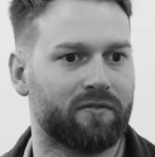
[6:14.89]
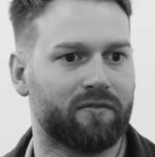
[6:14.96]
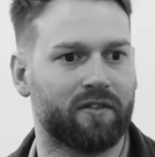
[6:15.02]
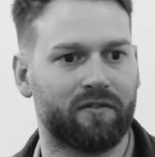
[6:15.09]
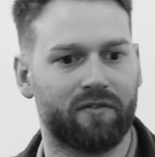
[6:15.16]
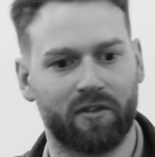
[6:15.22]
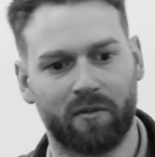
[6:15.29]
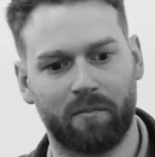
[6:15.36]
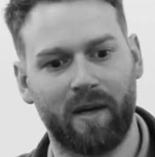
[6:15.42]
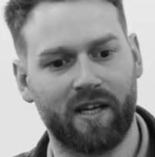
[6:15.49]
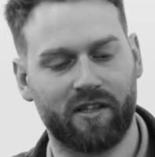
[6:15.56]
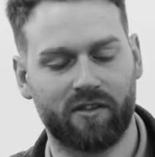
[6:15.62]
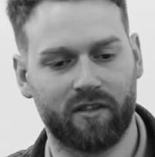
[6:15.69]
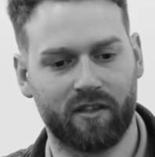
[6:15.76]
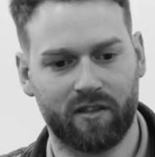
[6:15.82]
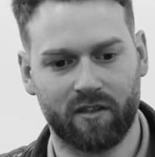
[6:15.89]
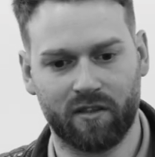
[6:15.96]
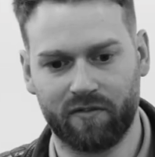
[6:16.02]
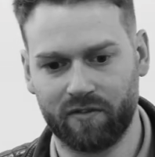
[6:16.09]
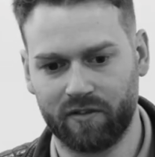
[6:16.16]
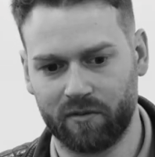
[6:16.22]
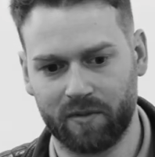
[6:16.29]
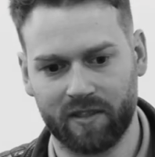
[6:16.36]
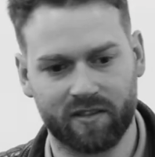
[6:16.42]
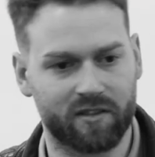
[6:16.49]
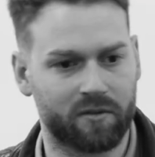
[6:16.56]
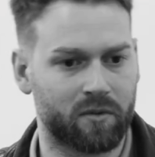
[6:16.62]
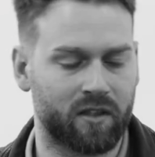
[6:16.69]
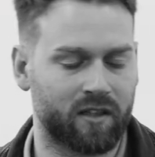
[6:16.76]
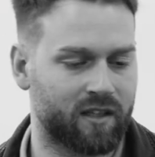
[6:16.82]
If you're passionate enough and you're willing
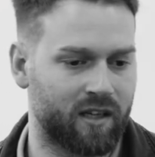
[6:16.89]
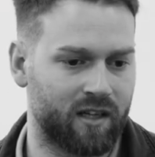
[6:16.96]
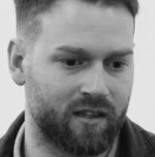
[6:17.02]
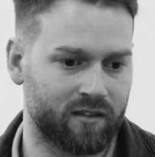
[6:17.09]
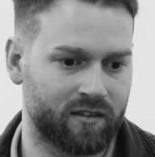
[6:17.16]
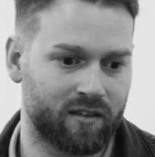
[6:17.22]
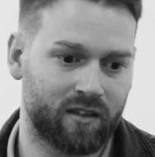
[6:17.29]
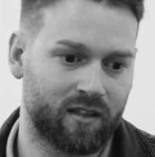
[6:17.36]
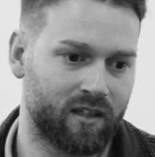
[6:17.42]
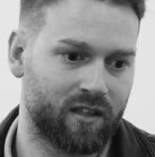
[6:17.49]
to work hard,